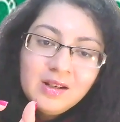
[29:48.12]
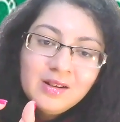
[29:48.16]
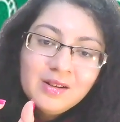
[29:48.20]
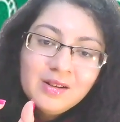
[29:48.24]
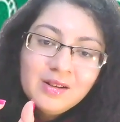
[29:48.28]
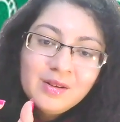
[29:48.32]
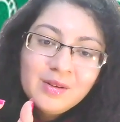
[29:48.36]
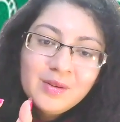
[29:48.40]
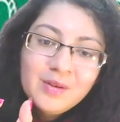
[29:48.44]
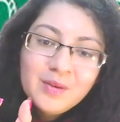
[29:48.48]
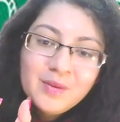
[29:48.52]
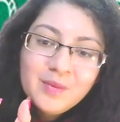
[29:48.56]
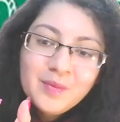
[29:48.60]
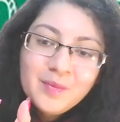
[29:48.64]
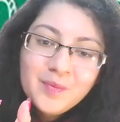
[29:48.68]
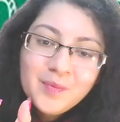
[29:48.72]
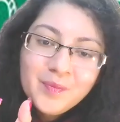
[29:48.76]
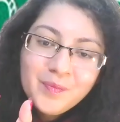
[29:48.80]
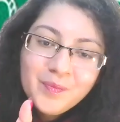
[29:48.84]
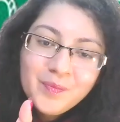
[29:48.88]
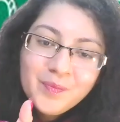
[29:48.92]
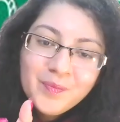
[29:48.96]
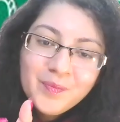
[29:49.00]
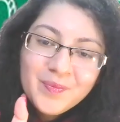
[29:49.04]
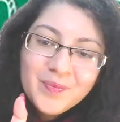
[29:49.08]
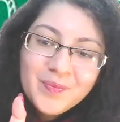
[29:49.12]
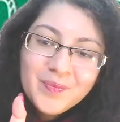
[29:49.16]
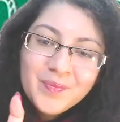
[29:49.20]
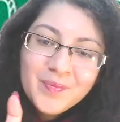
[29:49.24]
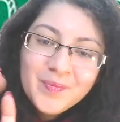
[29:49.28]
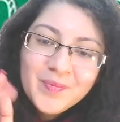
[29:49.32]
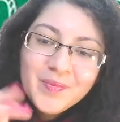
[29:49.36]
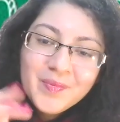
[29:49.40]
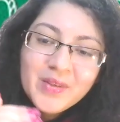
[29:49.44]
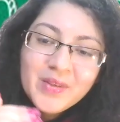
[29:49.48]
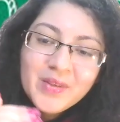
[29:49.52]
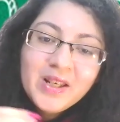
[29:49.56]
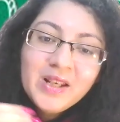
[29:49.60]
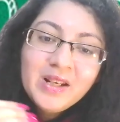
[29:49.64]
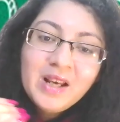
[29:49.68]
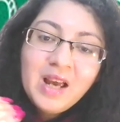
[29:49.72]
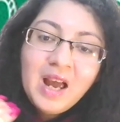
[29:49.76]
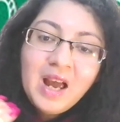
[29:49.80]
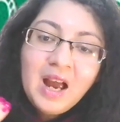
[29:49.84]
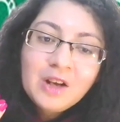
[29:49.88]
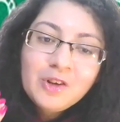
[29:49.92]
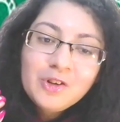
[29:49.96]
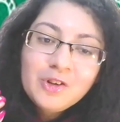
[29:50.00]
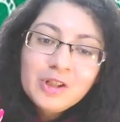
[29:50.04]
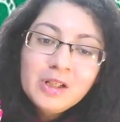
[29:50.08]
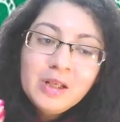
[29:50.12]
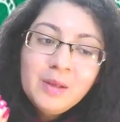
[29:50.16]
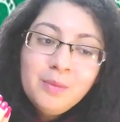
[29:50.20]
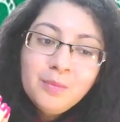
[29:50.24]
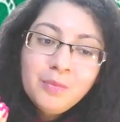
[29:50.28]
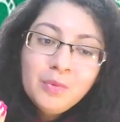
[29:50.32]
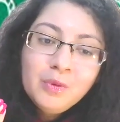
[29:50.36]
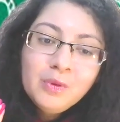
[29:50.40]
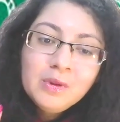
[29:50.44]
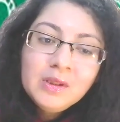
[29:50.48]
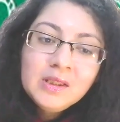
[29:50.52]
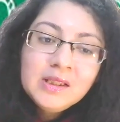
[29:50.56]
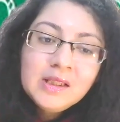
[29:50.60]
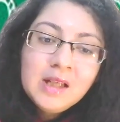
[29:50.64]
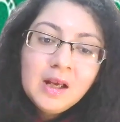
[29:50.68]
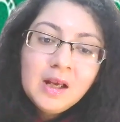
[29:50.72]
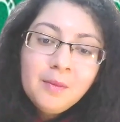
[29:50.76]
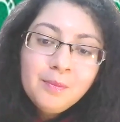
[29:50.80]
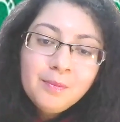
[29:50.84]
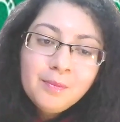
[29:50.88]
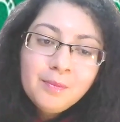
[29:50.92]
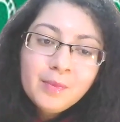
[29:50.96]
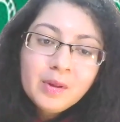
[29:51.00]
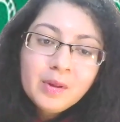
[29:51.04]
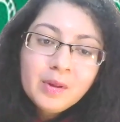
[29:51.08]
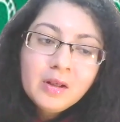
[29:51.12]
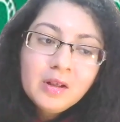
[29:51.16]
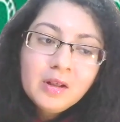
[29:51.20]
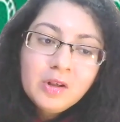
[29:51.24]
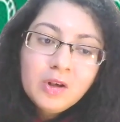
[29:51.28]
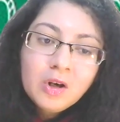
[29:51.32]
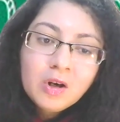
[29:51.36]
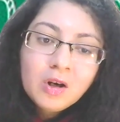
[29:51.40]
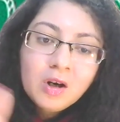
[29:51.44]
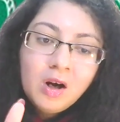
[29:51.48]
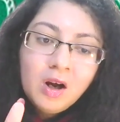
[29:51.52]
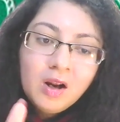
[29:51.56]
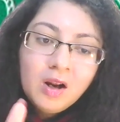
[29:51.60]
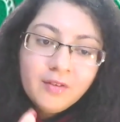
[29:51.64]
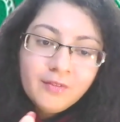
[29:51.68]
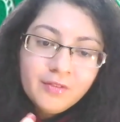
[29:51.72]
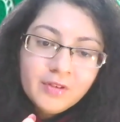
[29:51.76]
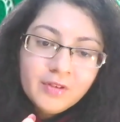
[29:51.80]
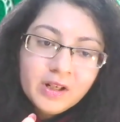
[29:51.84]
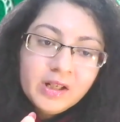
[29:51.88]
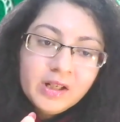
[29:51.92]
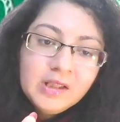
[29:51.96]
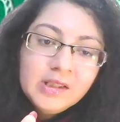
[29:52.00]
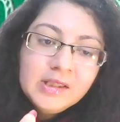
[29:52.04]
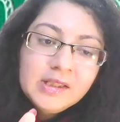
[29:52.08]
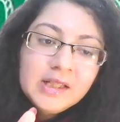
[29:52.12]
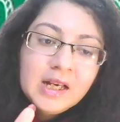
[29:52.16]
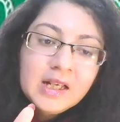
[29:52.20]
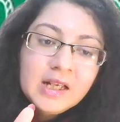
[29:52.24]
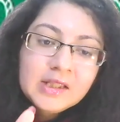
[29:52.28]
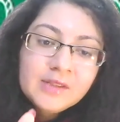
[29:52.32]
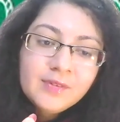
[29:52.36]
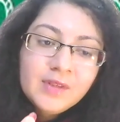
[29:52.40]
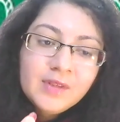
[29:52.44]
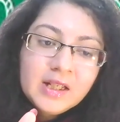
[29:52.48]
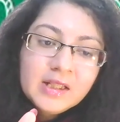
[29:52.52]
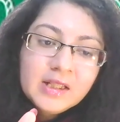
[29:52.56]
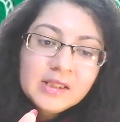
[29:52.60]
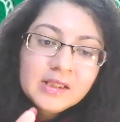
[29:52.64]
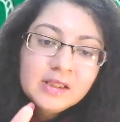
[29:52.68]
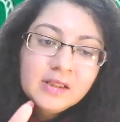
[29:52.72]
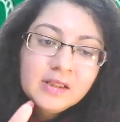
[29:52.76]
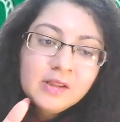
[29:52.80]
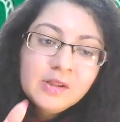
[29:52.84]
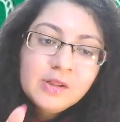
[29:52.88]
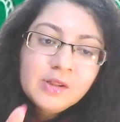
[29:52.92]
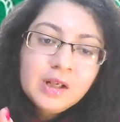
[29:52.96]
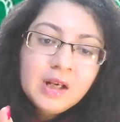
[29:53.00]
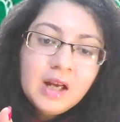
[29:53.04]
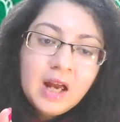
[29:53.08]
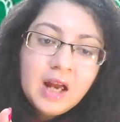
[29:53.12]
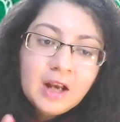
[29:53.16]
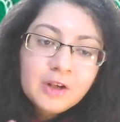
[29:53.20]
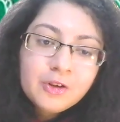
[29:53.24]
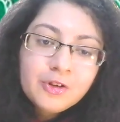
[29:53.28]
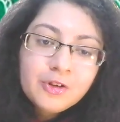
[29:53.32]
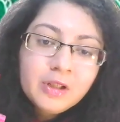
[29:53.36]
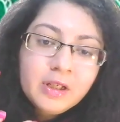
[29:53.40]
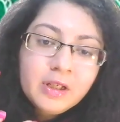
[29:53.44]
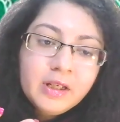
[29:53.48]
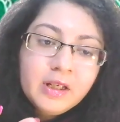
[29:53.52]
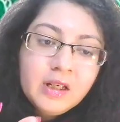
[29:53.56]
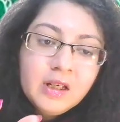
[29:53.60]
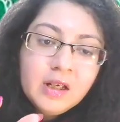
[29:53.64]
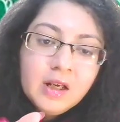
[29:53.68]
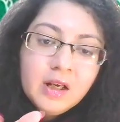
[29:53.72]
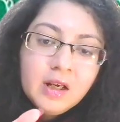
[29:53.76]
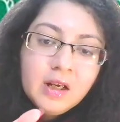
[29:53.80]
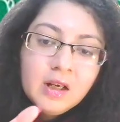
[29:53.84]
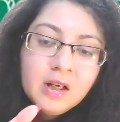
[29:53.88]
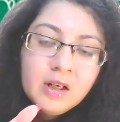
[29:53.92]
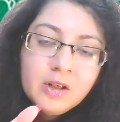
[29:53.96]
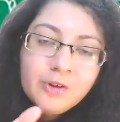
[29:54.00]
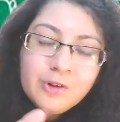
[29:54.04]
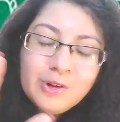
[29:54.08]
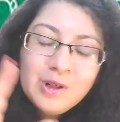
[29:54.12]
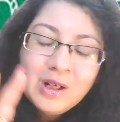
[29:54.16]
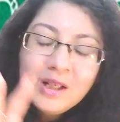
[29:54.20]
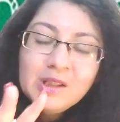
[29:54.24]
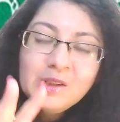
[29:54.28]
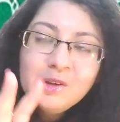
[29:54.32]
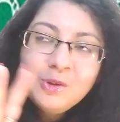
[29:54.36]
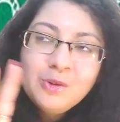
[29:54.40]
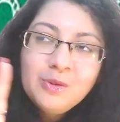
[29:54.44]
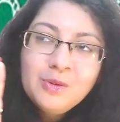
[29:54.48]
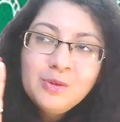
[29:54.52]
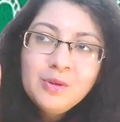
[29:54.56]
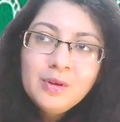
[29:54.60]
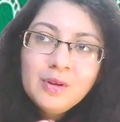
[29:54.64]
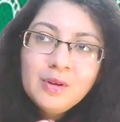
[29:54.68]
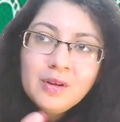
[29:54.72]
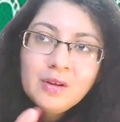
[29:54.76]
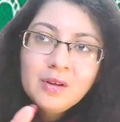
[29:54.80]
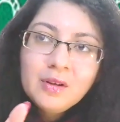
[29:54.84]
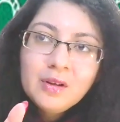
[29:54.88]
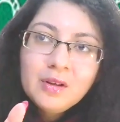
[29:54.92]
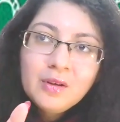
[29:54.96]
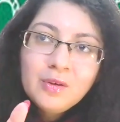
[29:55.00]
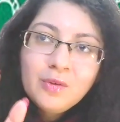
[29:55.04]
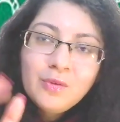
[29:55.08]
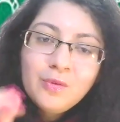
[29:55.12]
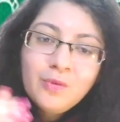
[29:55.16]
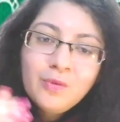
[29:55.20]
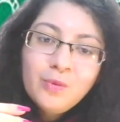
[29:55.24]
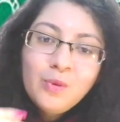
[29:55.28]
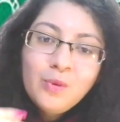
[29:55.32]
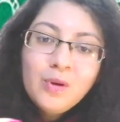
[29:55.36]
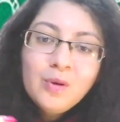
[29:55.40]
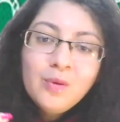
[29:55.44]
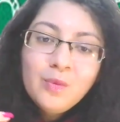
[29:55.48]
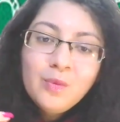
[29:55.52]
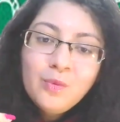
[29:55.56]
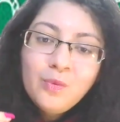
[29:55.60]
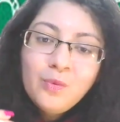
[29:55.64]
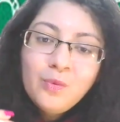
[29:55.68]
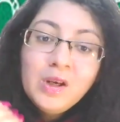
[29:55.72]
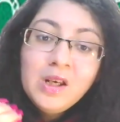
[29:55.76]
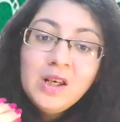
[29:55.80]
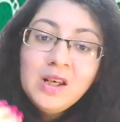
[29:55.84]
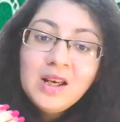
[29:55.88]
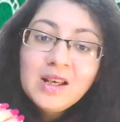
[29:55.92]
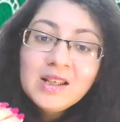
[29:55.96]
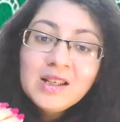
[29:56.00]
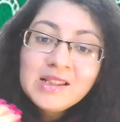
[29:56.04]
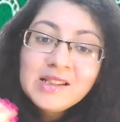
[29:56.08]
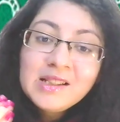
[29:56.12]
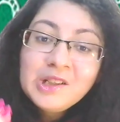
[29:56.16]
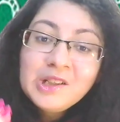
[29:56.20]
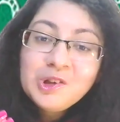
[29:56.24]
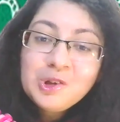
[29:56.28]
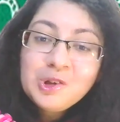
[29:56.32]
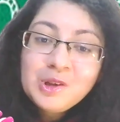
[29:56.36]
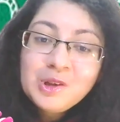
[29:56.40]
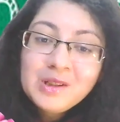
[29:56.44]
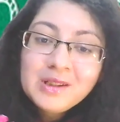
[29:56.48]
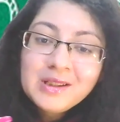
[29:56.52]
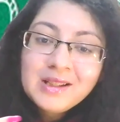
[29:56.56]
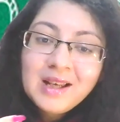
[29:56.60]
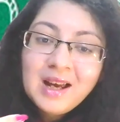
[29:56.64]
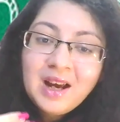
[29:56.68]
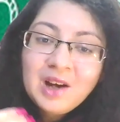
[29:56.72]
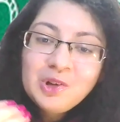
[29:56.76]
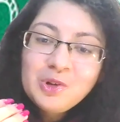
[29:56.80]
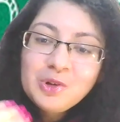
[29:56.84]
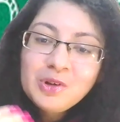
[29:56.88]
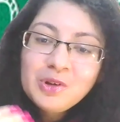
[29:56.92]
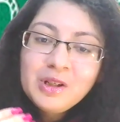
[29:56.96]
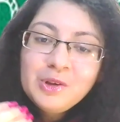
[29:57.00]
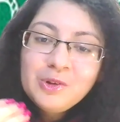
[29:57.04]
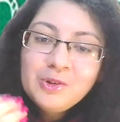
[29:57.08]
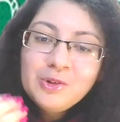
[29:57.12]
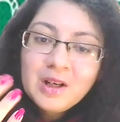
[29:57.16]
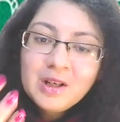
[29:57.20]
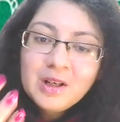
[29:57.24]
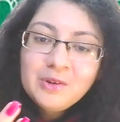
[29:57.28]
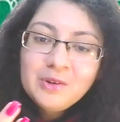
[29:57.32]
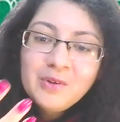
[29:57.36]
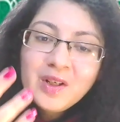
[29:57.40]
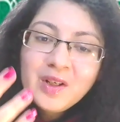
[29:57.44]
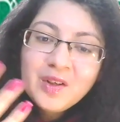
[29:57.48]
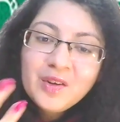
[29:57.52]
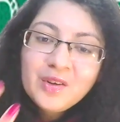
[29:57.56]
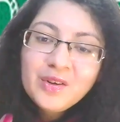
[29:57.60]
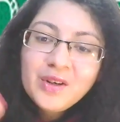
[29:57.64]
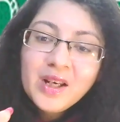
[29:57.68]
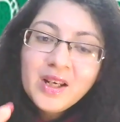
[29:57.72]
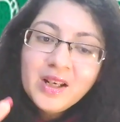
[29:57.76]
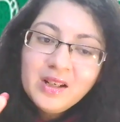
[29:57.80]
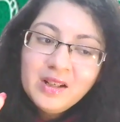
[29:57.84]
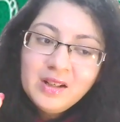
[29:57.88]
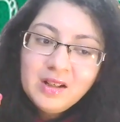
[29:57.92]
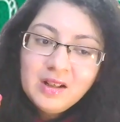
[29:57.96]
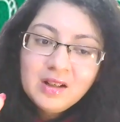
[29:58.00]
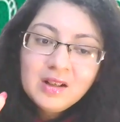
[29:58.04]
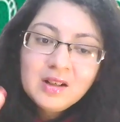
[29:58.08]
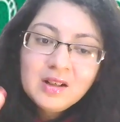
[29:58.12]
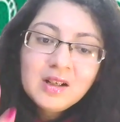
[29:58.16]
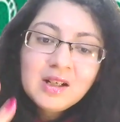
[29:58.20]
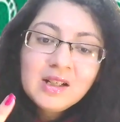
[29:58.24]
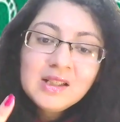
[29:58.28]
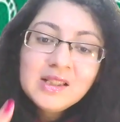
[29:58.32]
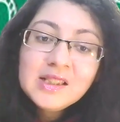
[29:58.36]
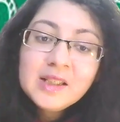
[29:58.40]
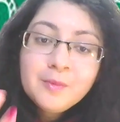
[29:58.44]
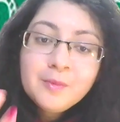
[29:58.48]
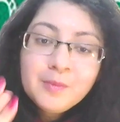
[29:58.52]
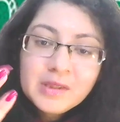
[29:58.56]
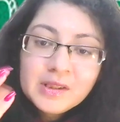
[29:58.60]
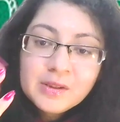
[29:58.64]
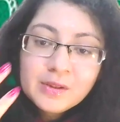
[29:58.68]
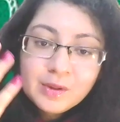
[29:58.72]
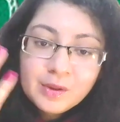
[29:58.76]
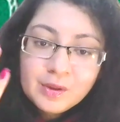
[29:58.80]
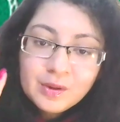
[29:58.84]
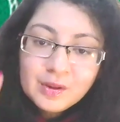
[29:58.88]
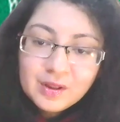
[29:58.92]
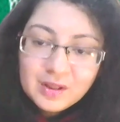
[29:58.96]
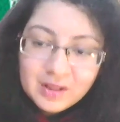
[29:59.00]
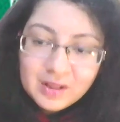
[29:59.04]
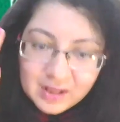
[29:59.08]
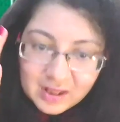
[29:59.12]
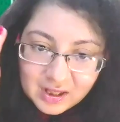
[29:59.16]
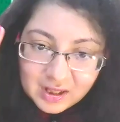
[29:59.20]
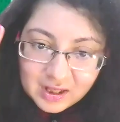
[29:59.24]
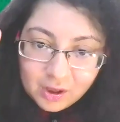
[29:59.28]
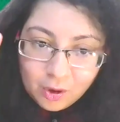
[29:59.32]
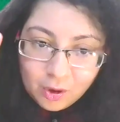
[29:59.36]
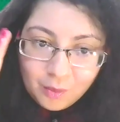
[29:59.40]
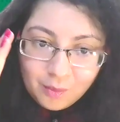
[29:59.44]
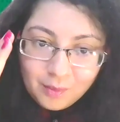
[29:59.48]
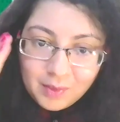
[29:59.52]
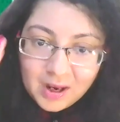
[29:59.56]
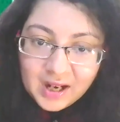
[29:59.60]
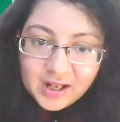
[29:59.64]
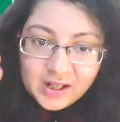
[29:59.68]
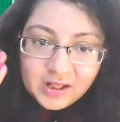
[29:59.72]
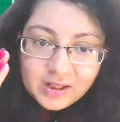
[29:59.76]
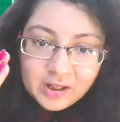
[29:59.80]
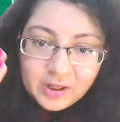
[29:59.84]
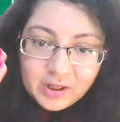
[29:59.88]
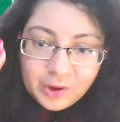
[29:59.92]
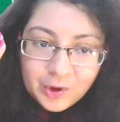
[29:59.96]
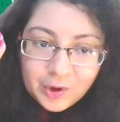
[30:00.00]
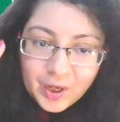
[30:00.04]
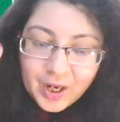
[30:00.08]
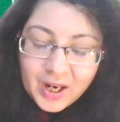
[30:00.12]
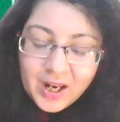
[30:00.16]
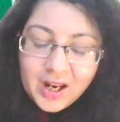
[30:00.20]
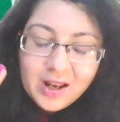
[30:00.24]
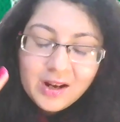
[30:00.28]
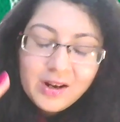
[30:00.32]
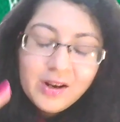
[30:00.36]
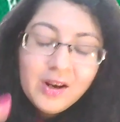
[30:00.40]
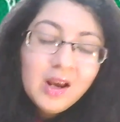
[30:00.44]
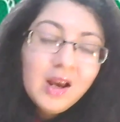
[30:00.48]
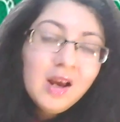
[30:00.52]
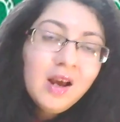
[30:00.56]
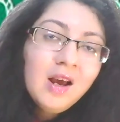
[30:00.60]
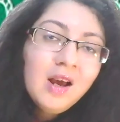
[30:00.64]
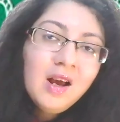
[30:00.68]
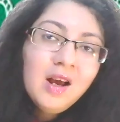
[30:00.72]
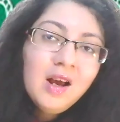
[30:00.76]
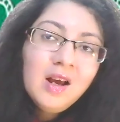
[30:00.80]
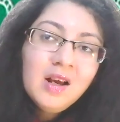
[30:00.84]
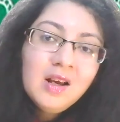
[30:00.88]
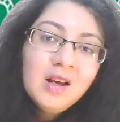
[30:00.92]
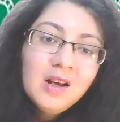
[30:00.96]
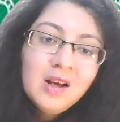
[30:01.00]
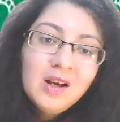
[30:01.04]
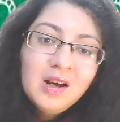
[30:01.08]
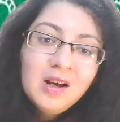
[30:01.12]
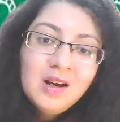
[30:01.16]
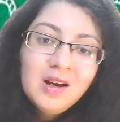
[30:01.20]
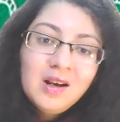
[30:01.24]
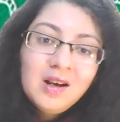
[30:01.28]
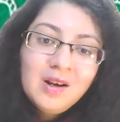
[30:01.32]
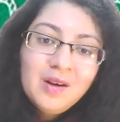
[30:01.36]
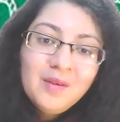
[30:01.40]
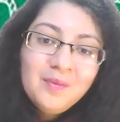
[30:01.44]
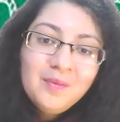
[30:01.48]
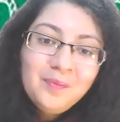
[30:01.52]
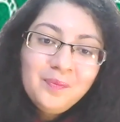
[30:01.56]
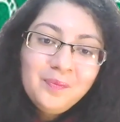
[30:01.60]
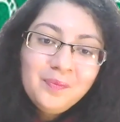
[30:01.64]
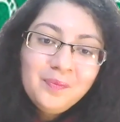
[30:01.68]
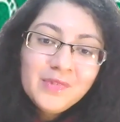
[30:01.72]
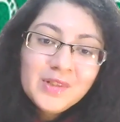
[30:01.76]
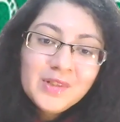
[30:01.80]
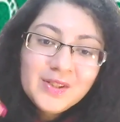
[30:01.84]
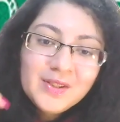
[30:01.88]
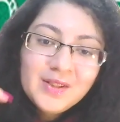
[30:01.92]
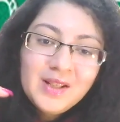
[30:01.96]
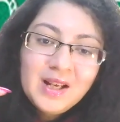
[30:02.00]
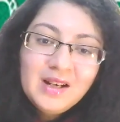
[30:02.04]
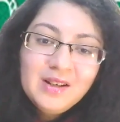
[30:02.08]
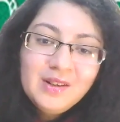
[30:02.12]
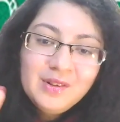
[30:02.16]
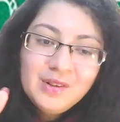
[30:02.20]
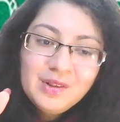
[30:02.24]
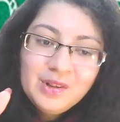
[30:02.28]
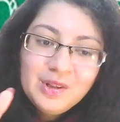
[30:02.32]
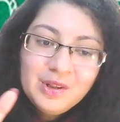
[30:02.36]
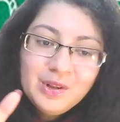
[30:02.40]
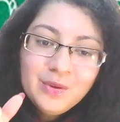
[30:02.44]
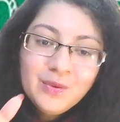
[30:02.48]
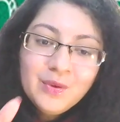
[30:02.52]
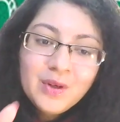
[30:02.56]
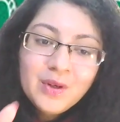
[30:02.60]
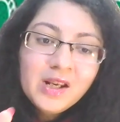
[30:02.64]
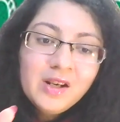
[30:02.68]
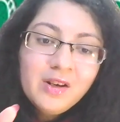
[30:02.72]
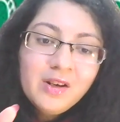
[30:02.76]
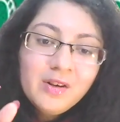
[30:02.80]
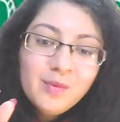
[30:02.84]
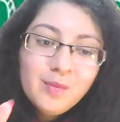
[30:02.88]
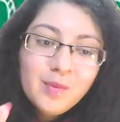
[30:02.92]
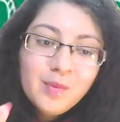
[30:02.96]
uh, it actually boosts up your confidence, as well as it actually tries to, we as teachers actually try to ingrain concepts in your mind, in your head, so that you can